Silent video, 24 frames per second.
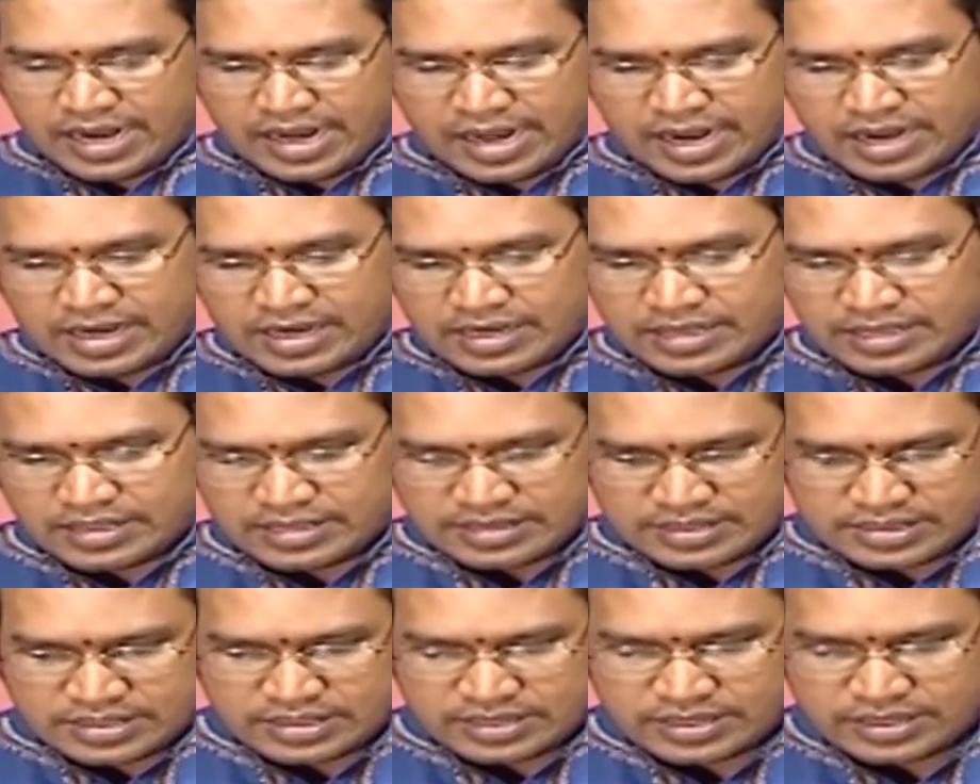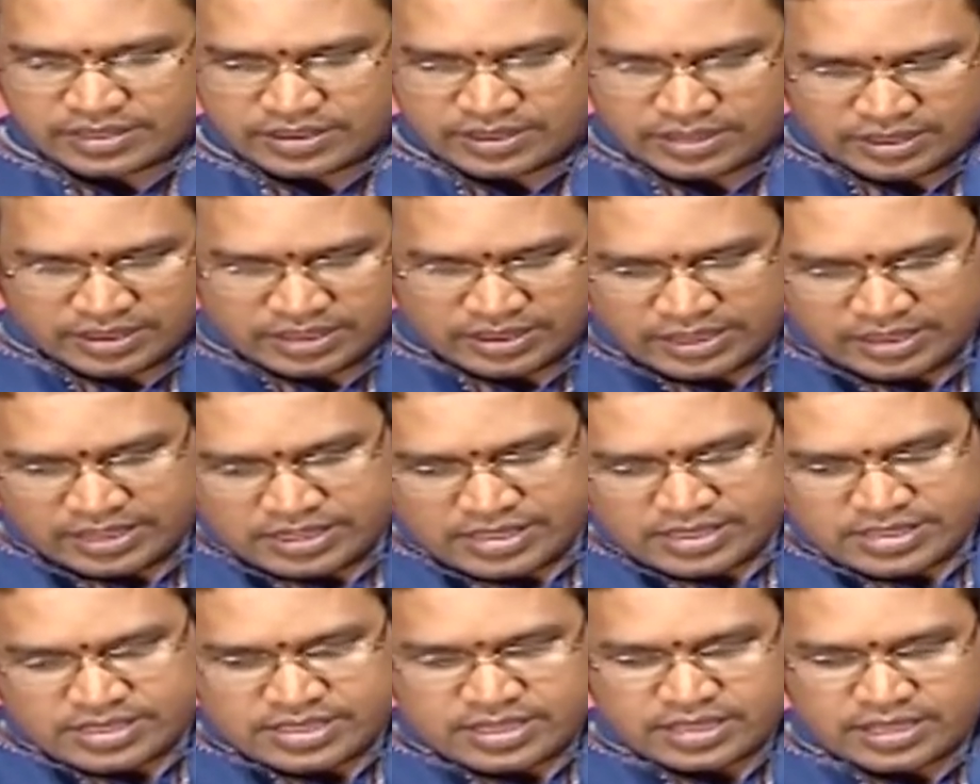and
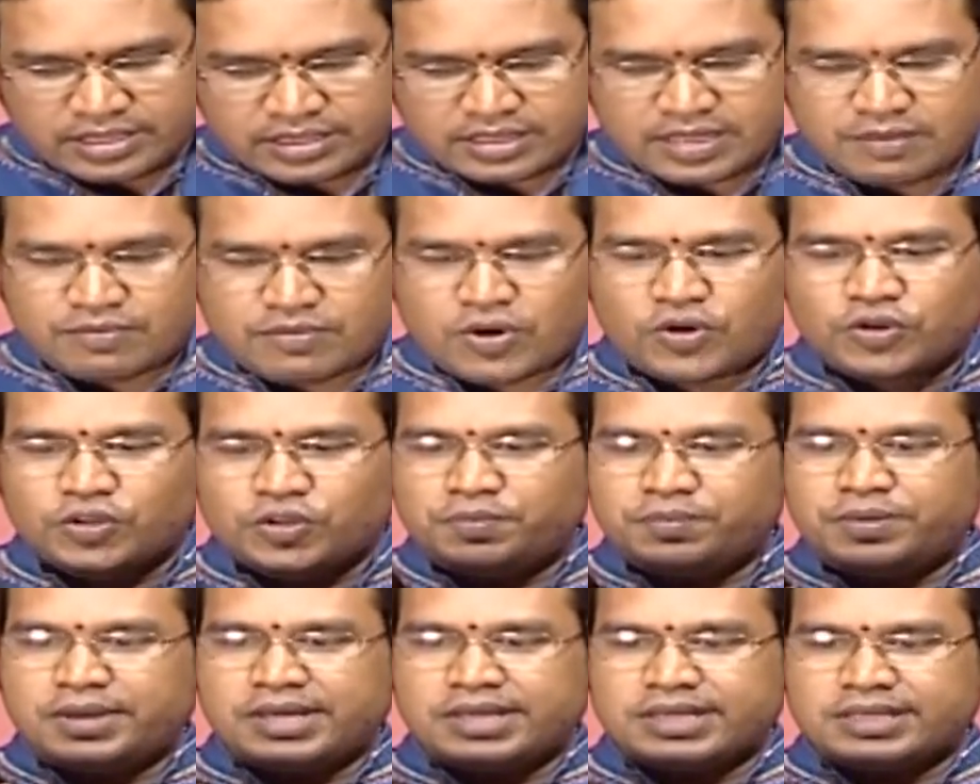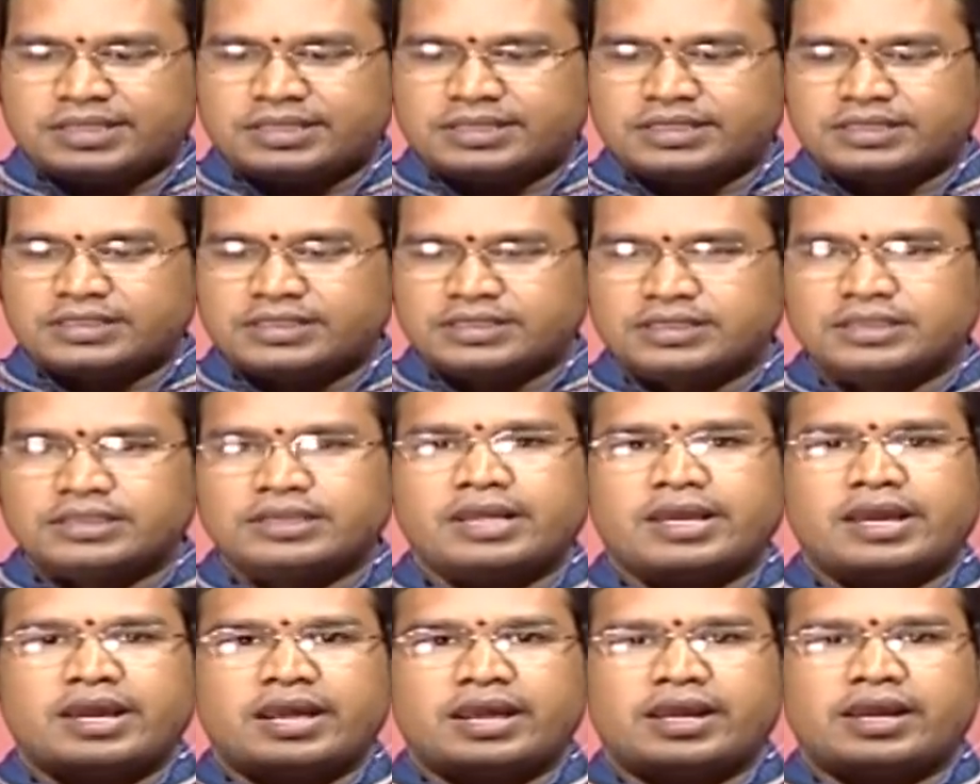take the mouthpiece
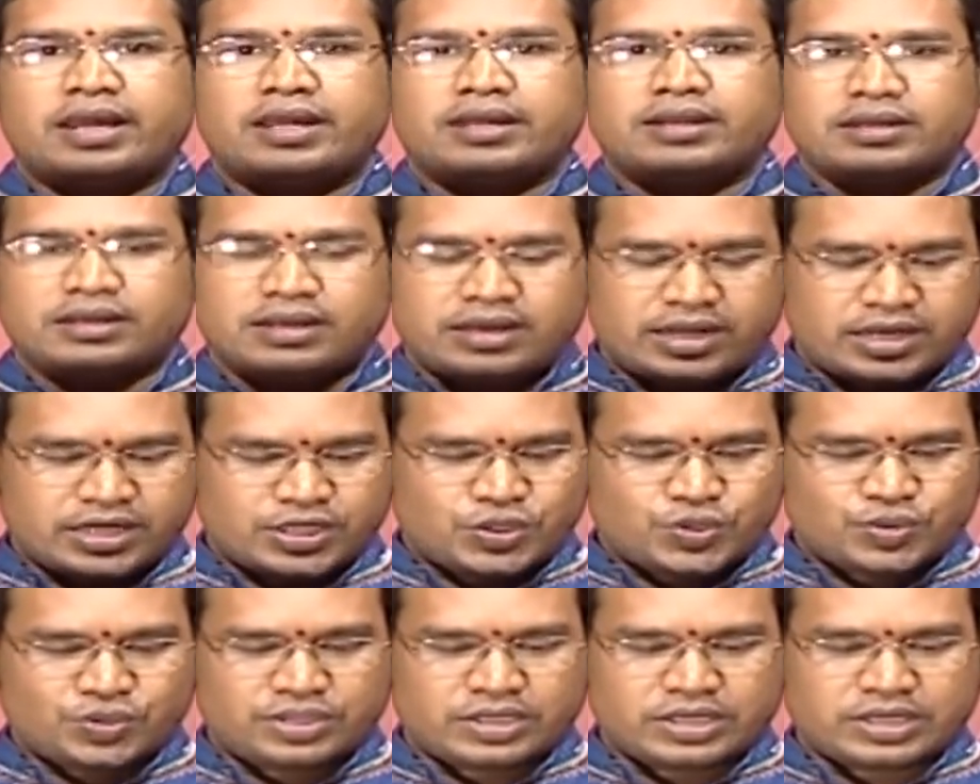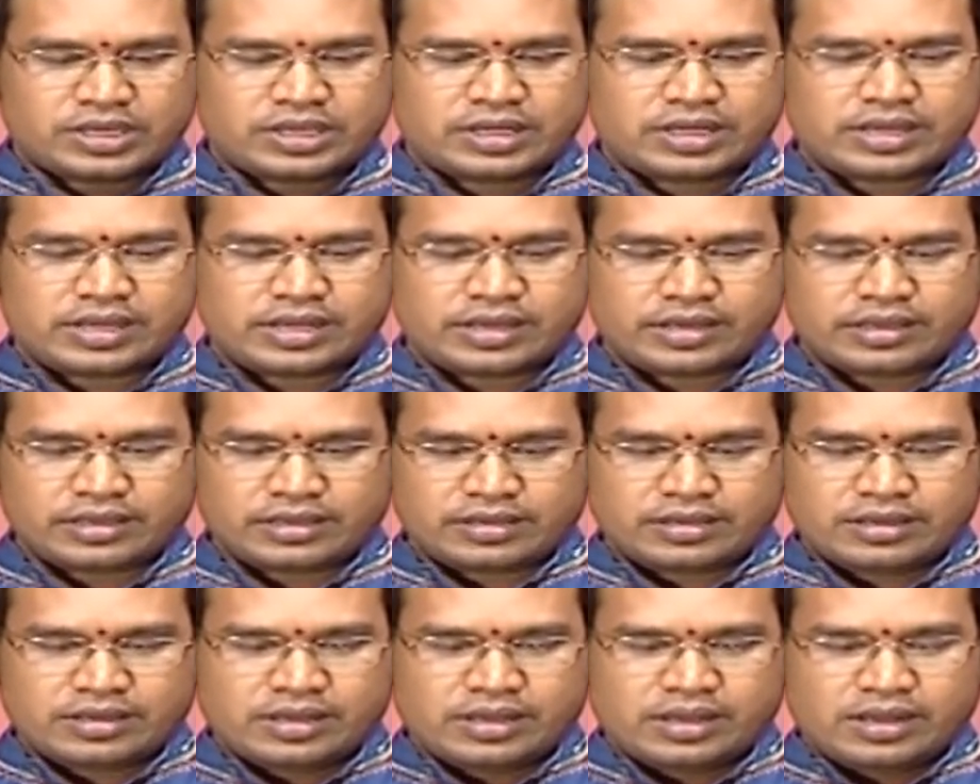and connect to the
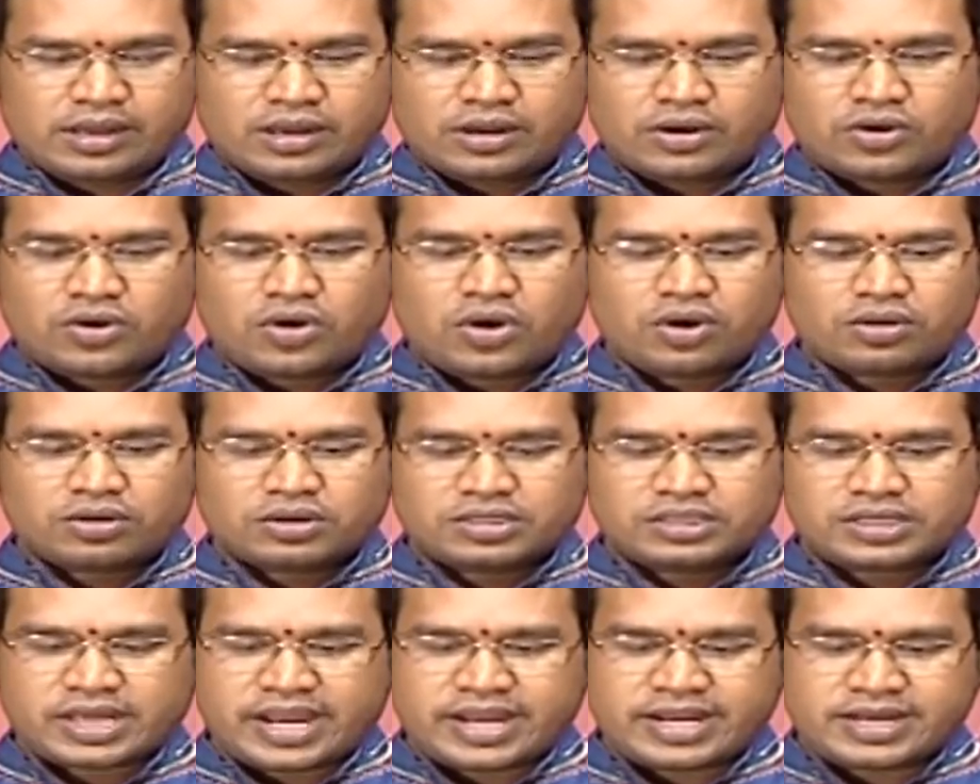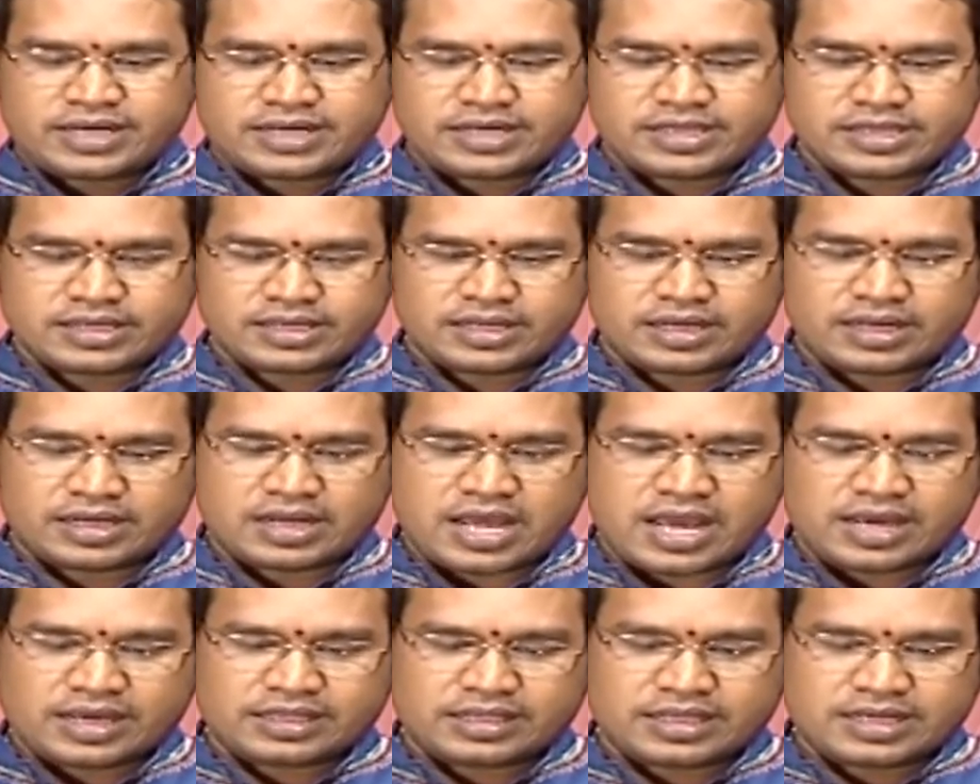cork side
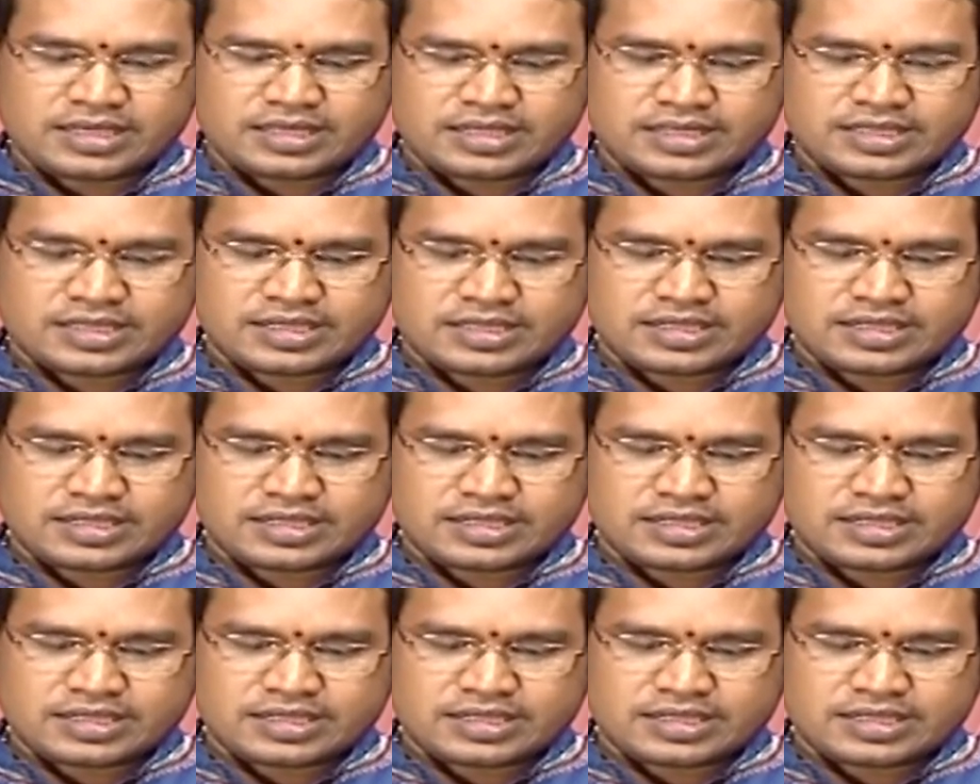like this